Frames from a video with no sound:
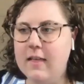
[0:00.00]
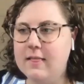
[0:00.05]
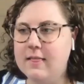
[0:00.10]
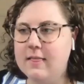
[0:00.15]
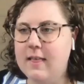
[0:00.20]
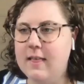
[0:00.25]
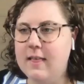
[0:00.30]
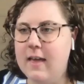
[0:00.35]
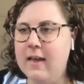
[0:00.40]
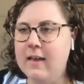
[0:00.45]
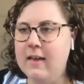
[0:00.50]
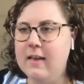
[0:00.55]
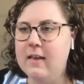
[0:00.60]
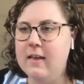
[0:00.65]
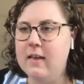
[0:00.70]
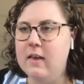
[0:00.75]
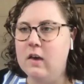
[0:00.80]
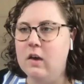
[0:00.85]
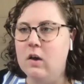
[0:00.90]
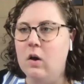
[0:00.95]
thank
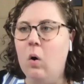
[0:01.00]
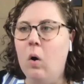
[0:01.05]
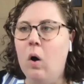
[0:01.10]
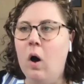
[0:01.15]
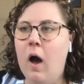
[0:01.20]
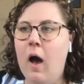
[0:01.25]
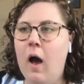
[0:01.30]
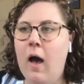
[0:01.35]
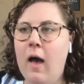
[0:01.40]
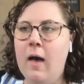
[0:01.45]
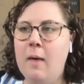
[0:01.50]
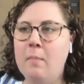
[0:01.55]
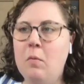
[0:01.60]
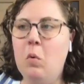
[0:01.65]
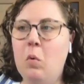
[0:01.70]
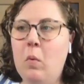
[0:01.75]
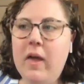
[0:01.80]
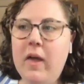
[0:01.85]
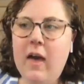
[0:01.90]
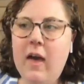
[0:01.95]
you.
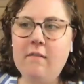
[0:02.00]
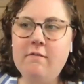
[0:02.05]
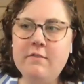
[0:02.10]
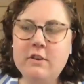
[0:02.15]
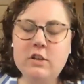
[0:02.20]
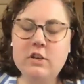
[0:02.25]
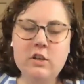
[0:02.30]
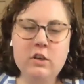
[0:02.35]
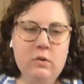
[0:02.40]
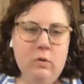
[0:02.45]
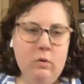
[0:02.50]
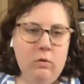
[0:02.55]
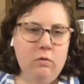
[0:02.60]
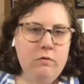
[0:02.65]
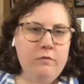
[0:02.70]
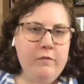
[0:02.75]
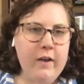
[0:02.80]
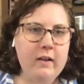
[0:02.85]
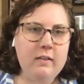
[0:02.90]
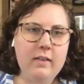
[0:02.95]
We have two
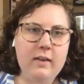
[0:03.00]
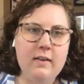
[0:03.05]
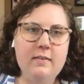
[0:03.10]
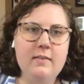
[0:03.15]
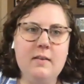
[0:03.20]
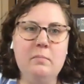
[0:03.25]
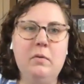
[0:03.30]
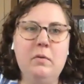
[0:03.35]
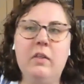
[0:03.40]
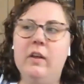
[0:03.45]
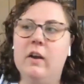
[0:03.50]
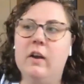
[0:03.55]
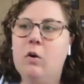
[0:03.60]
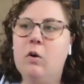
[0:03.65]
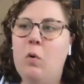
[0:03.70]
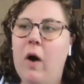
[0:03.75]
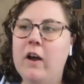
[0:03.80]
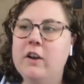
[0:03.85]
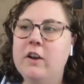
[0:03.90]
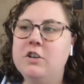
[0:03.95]
fairly similar
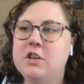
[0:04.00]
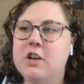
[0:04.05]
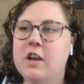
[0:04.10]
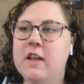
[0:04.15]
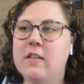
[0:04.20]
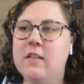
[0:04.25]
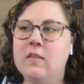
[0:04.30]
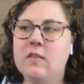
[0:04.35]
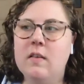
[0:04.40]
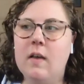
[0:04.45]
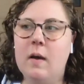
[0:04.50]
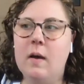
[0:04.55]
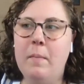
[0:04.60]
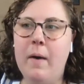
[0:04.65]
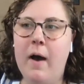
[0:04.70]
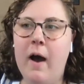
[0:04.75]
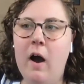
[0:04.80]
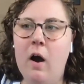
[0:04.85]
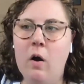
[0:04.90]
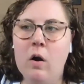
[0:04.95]
questions
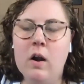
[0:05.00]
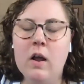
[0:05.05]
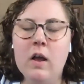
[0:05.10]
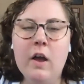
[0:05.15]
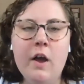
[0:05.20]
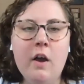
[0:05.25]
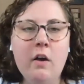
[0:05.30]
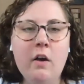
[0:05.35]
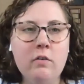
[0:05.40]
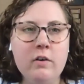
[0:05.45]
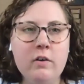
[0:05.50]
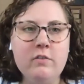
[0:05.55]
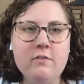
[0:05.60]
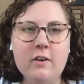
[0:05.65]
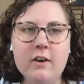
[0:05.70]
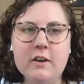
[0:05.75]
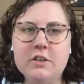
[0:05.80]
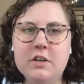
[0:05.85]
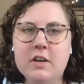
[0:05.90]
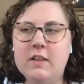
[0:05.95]
about
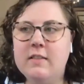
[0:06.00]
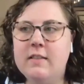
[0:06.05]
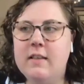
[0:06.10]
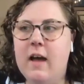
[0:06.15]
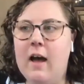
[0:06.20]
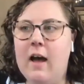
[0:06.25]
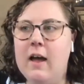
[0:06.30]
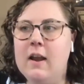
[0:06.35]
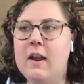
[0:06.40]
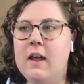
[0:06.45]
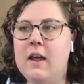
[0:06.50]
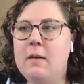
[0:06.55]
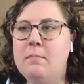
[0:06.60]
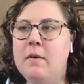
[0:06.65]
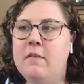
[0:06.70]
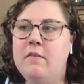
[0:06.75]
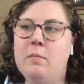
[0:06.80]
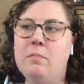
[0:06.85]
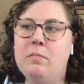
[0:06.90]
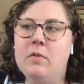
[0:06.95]
restrictions on
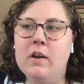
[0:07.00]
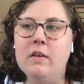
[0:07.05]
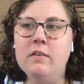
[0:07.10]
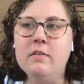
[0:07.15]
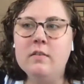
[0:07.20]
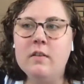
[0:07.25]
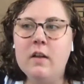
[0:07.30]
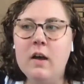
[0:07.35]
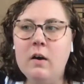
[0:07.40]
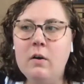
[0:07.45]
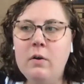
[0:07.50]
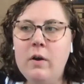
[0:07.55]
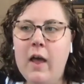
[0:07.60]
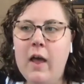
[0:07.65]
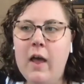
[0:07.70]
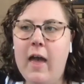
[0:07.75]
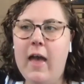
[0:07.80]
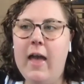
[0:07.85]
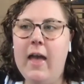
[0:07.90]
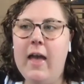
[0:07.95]
mifepristone,
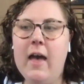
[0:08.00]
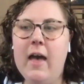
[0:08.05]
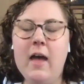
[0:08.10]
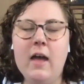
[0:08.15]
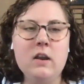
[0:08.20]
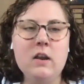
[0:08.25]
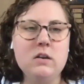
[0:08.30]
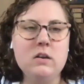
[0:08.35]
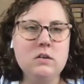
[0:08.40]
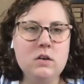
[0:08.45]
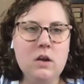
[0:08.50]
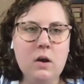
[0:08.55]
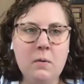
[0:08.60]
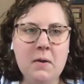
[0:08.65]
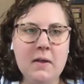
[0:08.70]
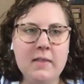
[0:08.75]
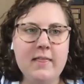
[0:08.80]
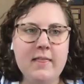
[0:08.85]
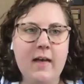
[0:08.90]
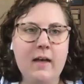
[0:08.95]
and
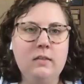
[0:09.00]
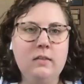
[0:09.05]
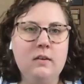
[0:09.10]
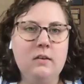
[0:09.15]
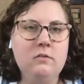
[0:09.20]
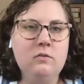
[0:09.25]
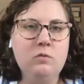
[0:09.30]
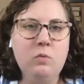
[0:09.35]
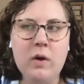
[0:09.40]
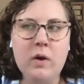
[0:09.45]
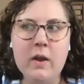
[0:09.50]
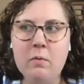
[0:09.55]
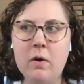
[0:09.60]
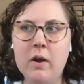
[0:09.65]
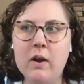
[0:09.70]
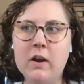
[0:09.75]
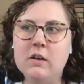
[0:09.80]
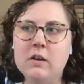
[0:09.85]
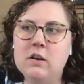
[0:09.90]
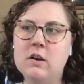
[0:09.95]
knowing that there's
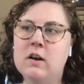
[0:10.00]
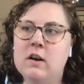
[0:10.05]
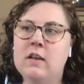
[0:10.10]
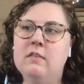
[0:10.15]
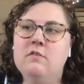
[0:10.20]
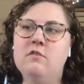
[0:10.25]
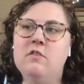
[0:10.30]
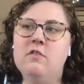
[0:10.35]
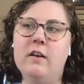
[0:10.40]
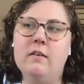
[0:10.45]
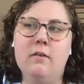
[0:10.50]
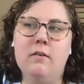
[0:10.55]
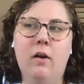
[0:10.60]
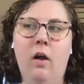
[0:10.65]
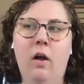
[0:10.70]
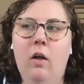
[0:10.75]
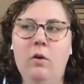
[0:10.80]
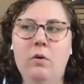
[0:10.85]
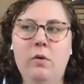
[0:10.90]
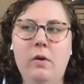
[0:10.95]
21 attorneys
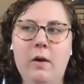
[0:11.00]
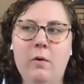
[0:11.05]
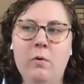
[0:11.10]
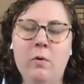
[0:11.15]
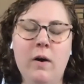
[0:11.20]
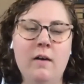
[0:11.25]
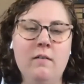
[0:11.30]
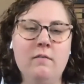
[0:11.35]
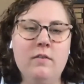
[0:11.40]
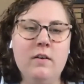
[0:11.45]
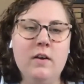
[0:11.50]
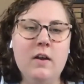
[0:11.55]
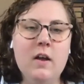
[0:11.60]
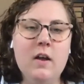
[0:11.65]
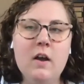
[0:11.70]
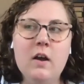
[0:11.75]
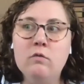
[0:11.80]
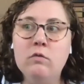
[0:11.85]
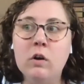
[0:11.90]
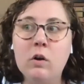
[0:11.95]
general who have
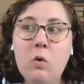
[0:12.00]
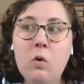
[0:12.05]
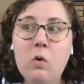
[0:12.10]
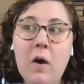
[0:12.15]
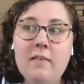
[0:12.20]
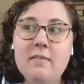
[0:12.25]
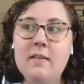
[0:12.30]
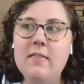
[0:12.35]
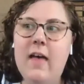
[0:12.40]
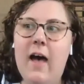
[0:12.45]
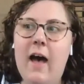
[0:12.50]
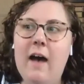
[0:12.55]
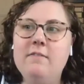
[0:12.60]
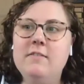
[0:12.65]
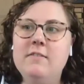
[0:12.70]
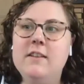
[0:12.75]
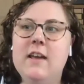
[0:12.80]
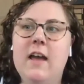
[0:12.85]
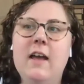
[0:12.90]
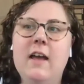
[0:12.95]
requested the
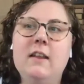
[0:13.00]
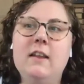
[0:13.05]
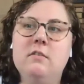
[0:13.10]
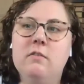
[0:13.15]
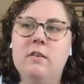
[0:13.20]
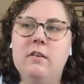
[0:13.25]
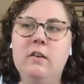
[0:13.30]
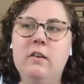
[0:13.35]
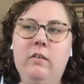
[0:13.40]
FDA to